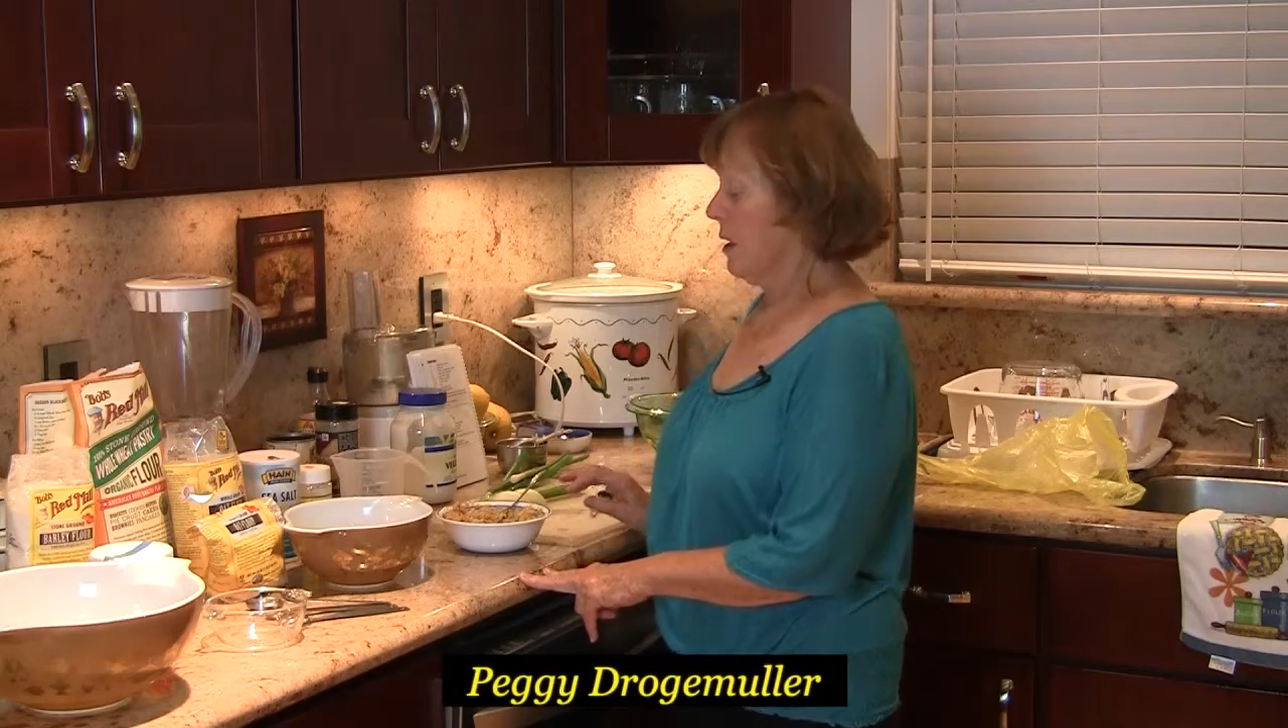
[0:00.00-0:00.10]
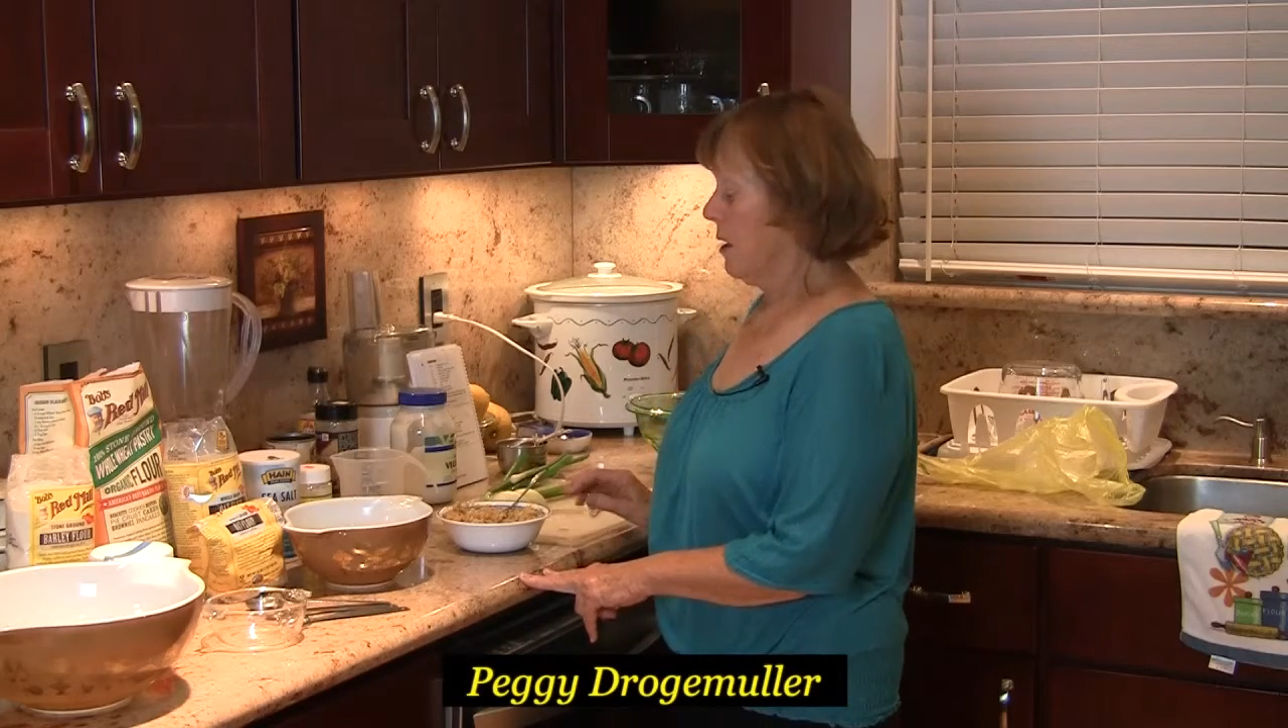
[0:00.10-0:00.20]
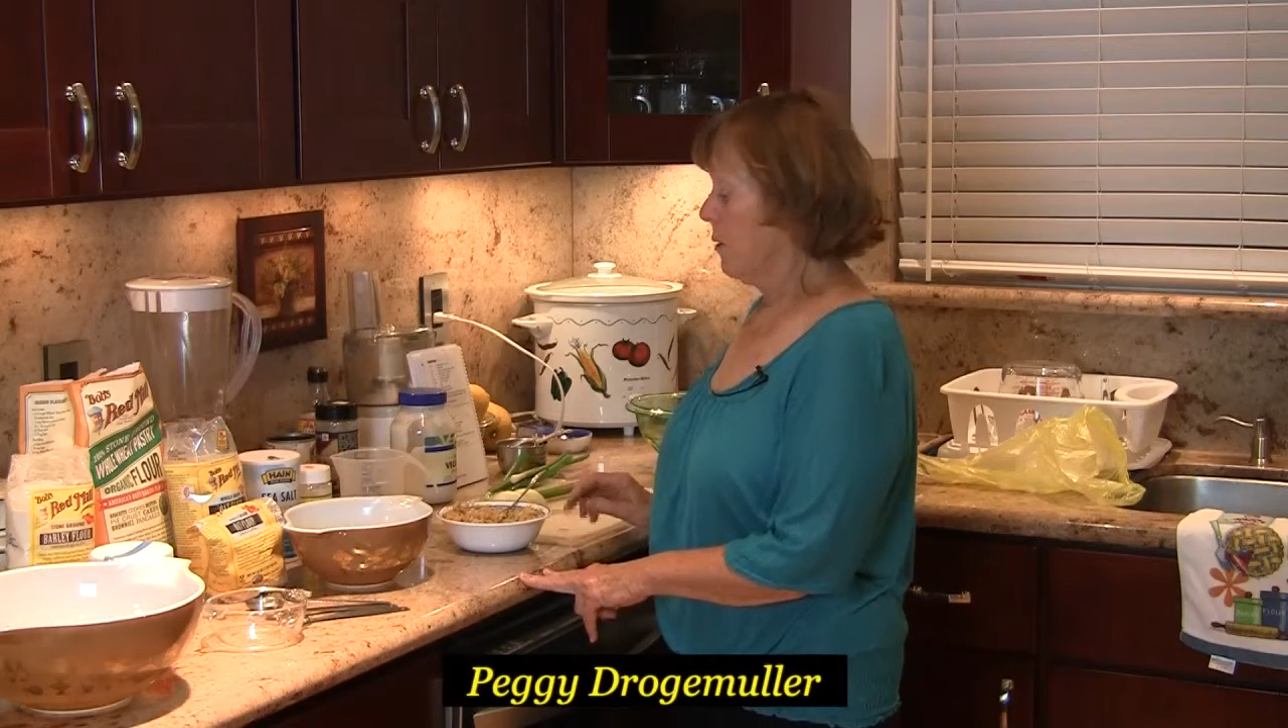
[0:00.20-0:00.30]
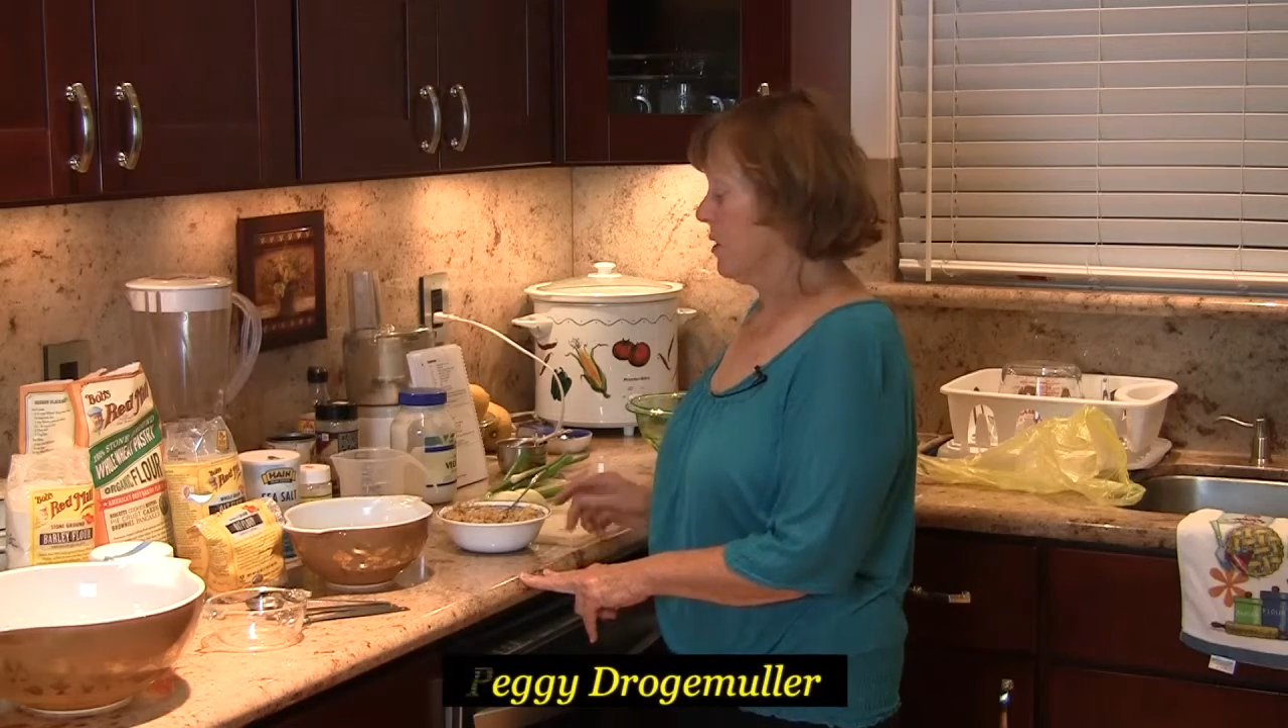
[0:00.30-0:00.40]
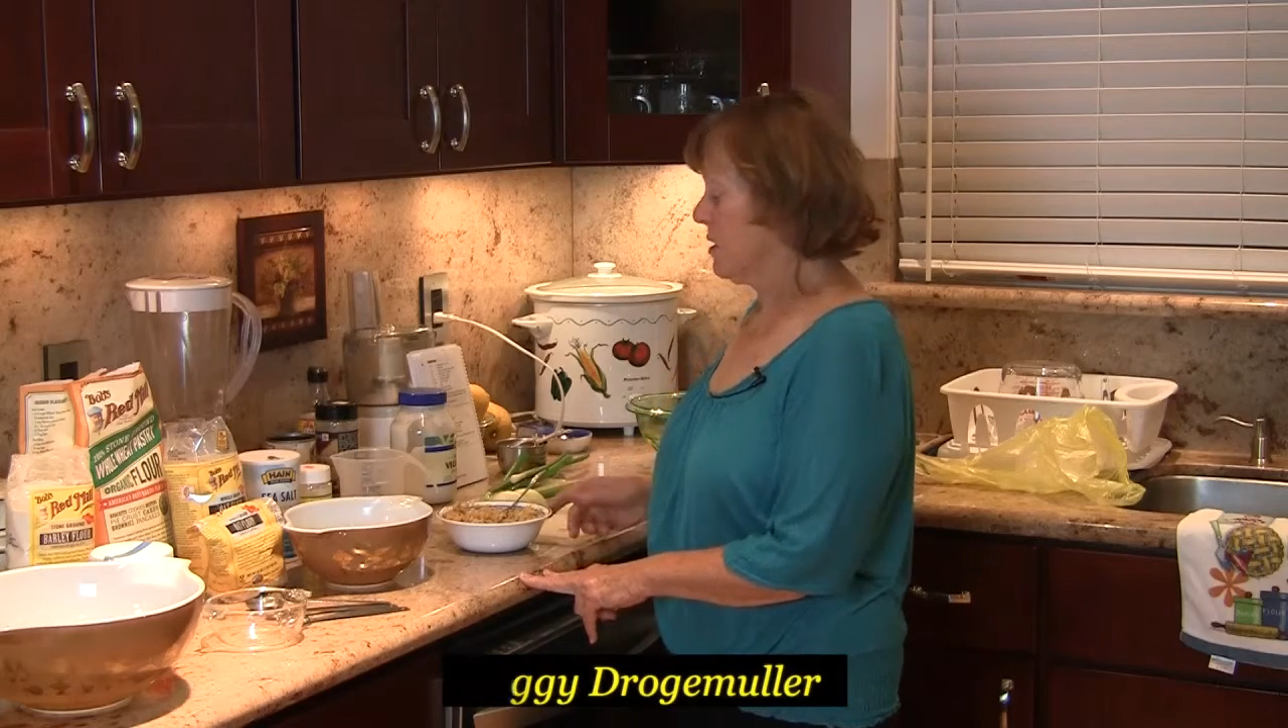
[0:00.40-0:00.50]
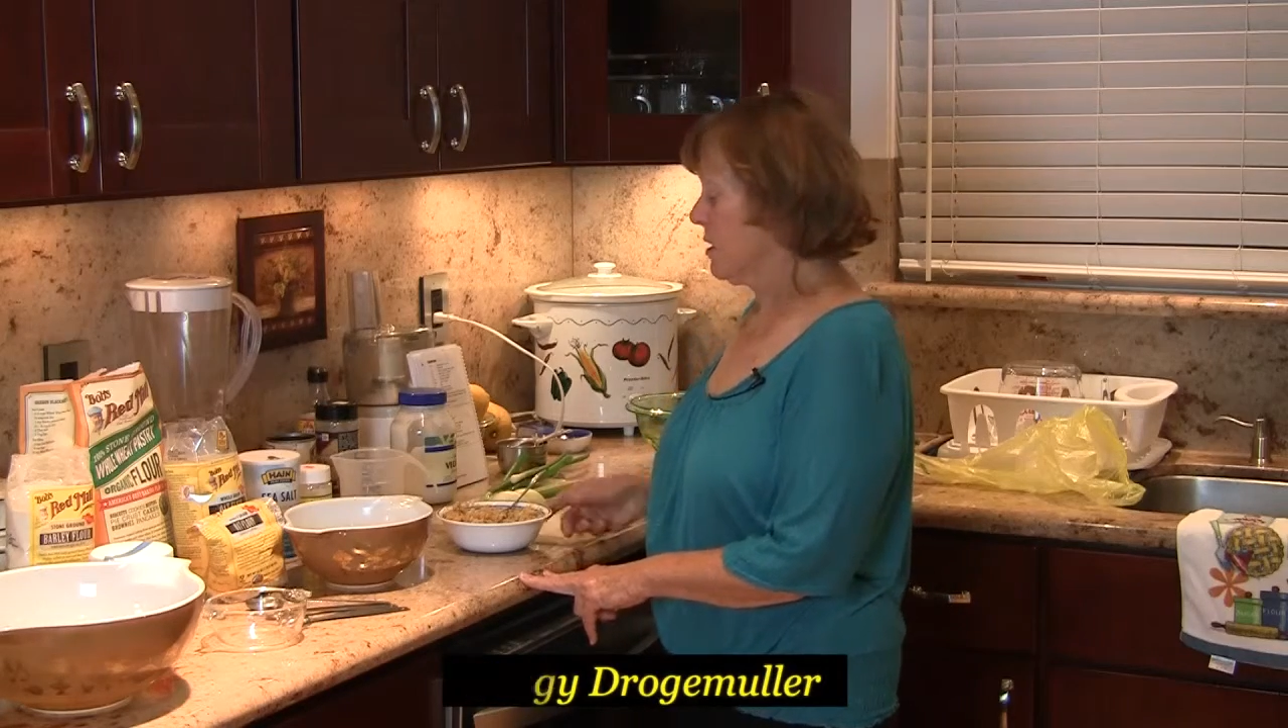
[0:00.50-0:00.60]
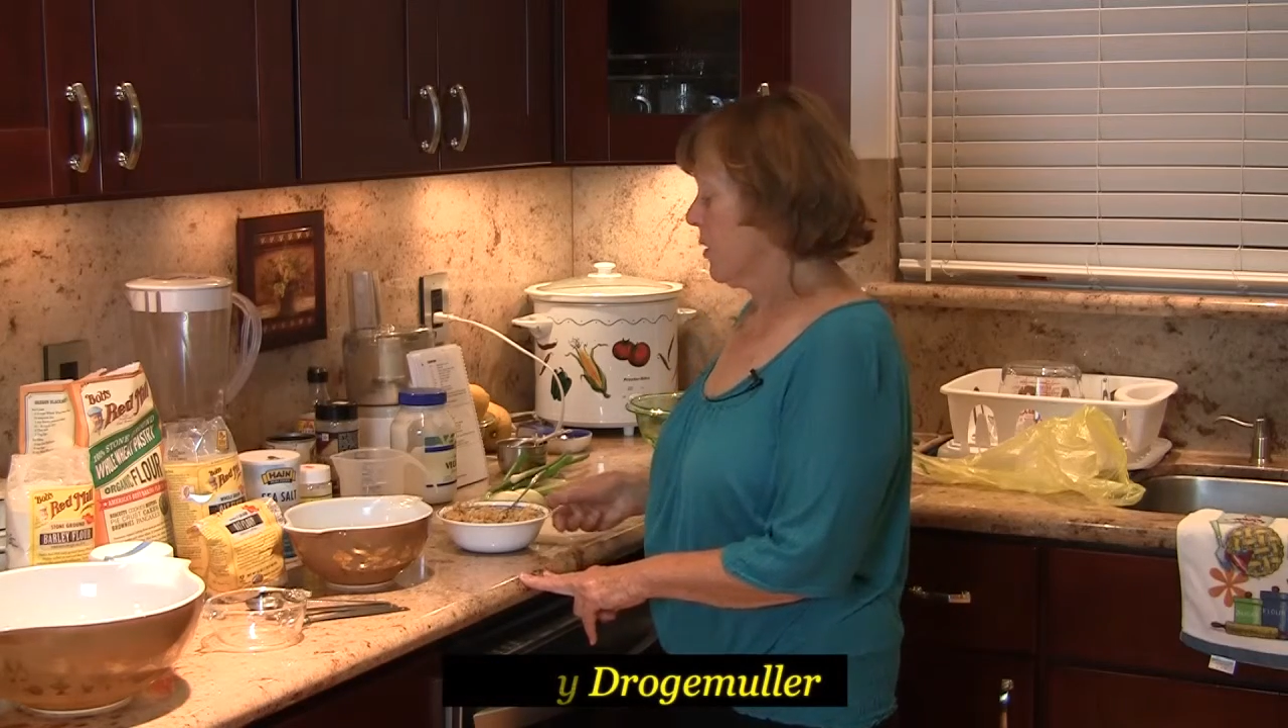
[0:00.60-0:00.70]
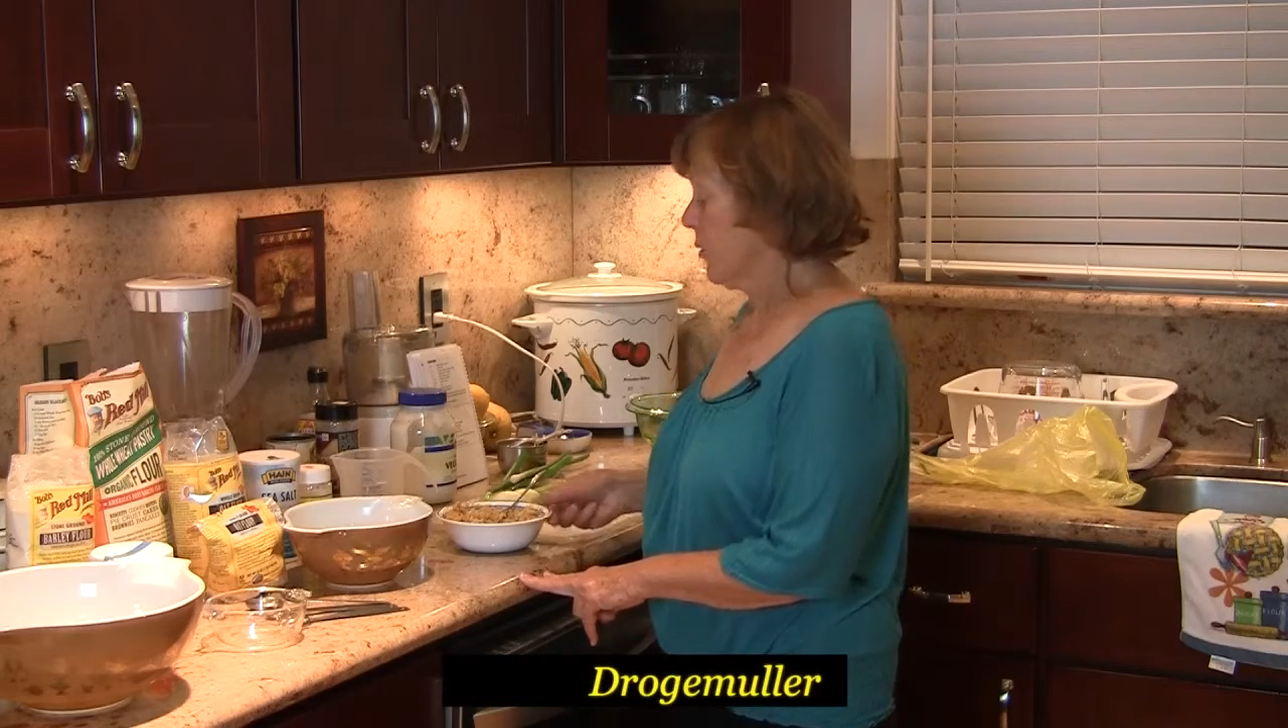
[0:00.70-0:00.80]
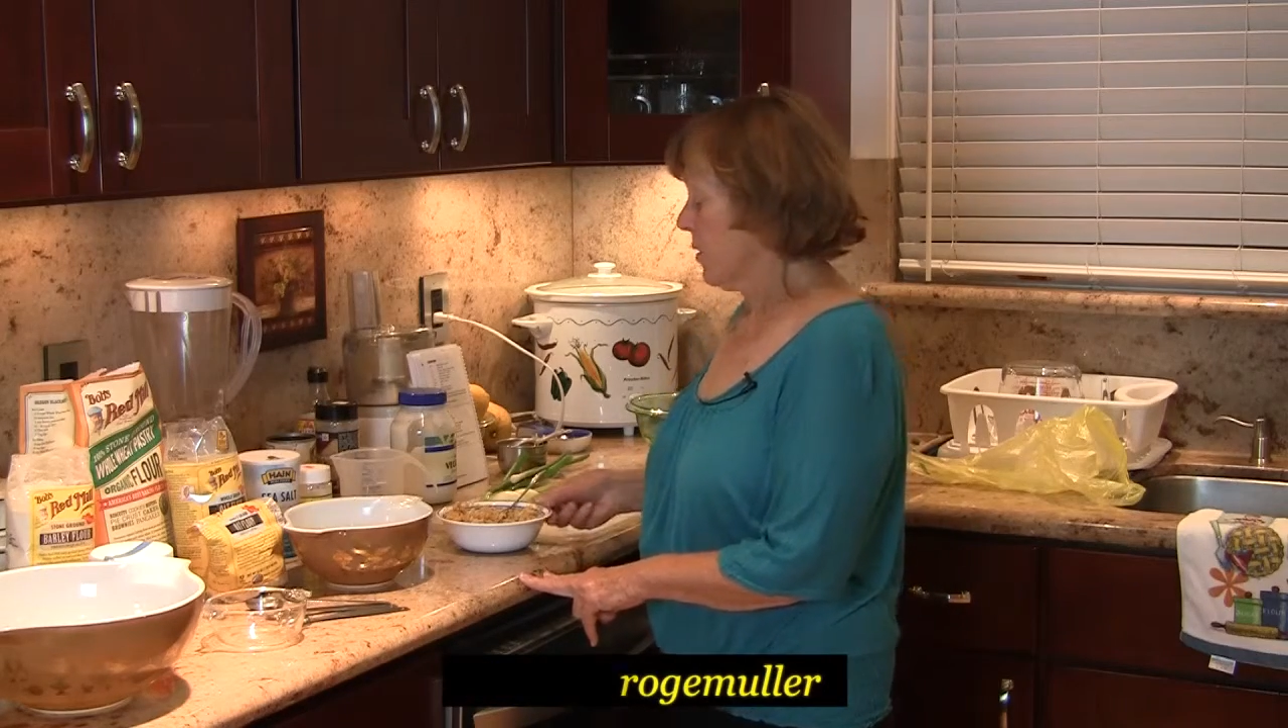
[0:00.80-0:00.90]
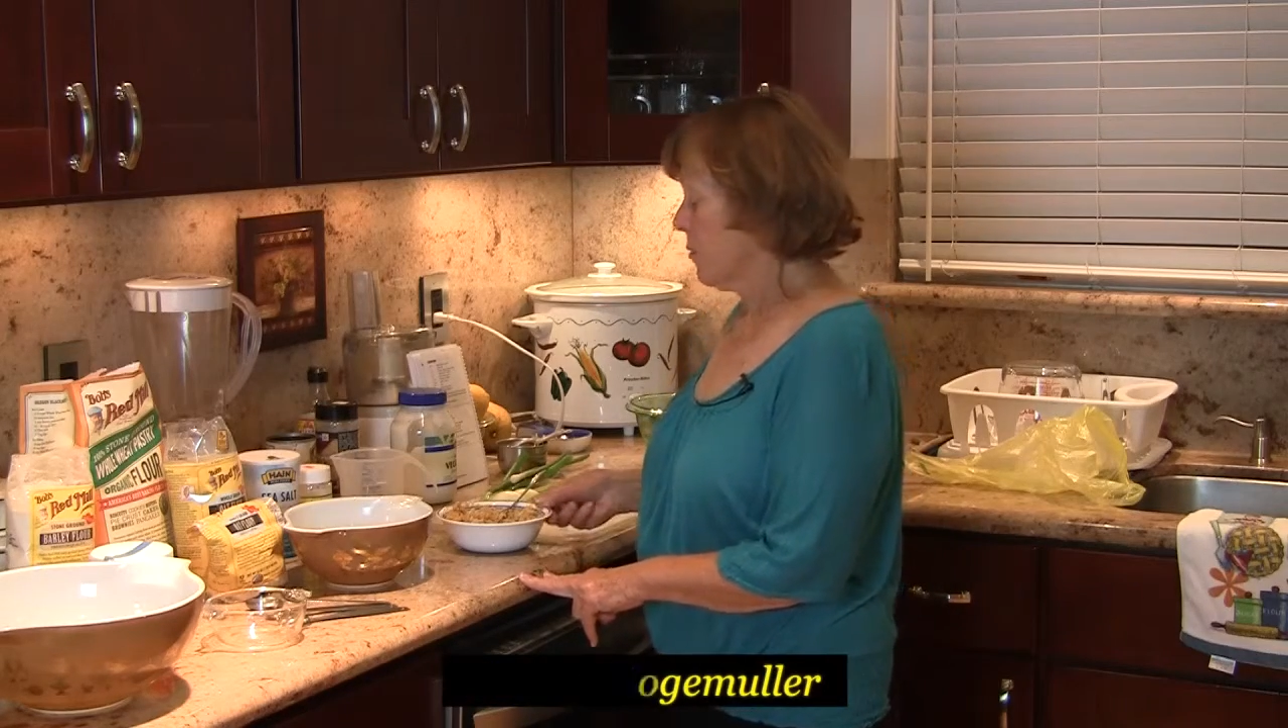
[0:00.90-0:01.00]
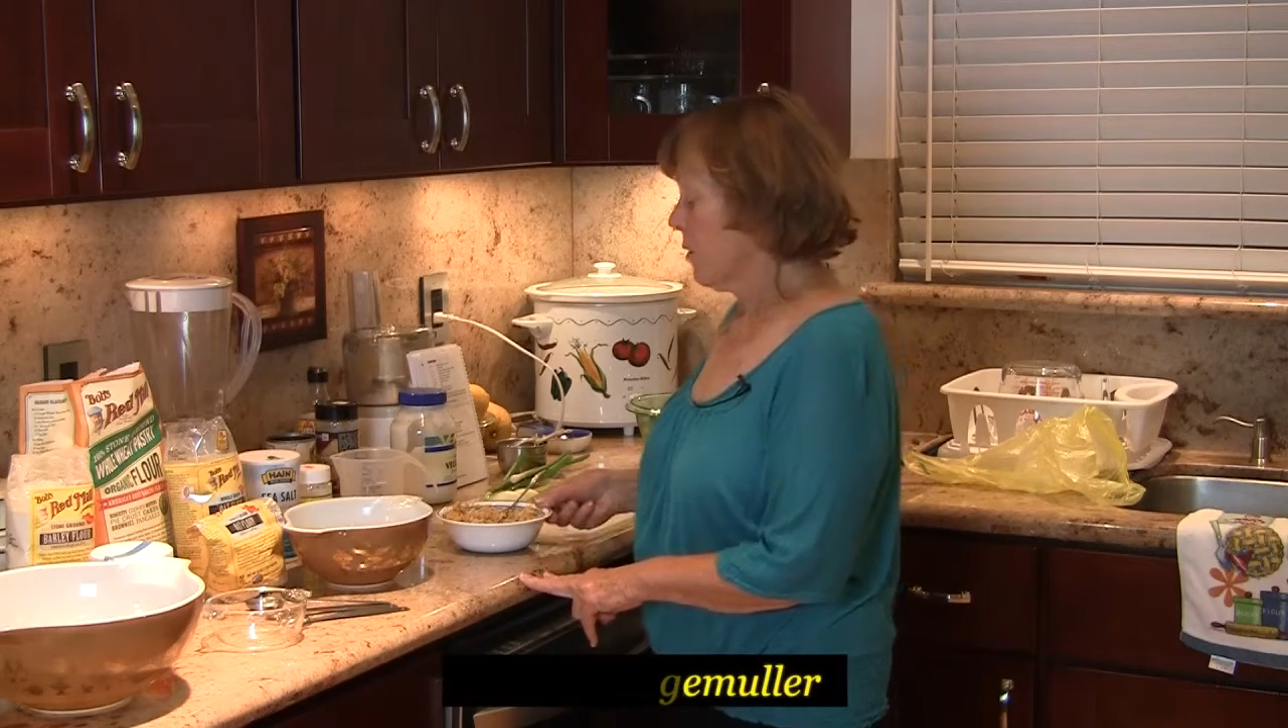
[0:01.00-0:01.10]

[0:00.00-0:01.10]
And I'm going to start with the